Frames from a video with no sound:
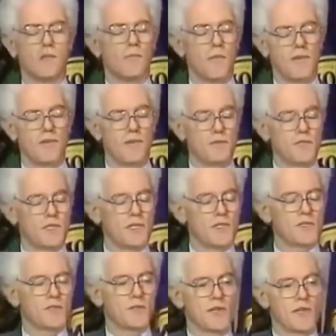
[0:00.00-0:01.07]
Bethlehem Steel
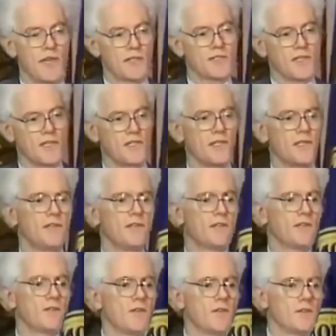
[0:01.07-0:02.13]
is earning less than they did
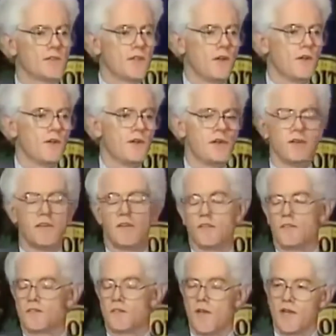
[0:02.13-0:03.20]
30 years ago.
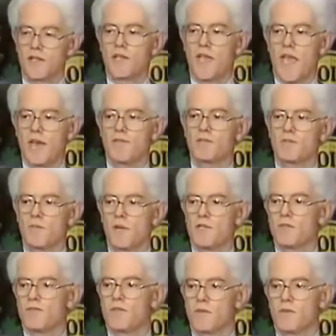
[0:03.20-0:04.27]
The stock is half its
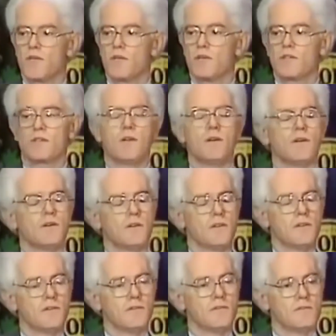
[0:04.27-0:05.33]
price of 30 years ago.
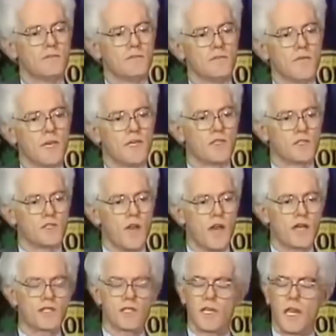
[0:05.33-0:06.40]

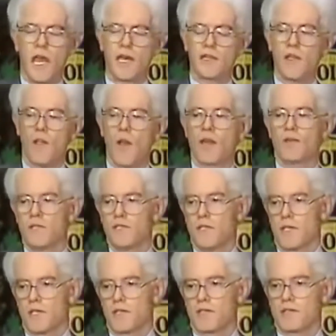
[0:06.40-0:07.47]
Stocks are not lottery
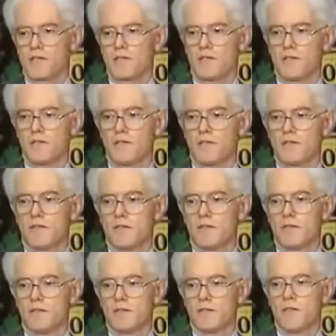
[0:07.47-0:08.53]
tickets.
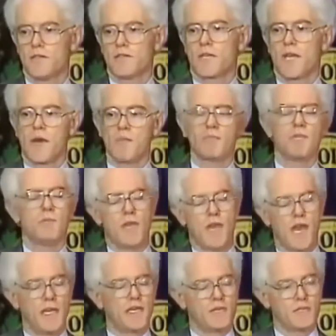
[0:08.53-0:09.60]
There's a company
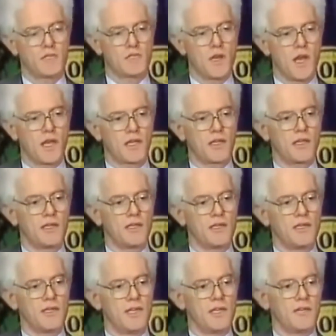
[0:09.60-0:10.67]
behind every stock.
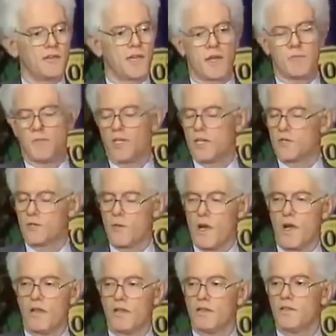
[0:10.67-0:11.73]
If a company does
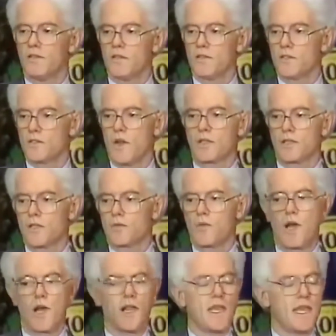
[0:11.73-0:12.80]
well, the stock does
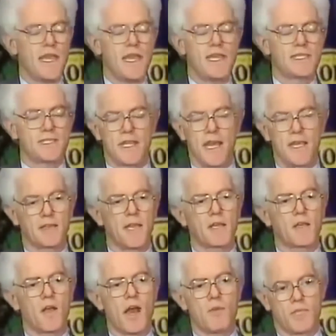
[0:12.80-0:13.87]
well. It's not
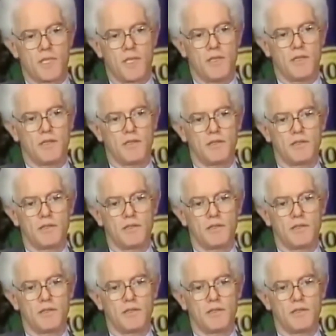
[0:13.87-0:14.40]
that complicated.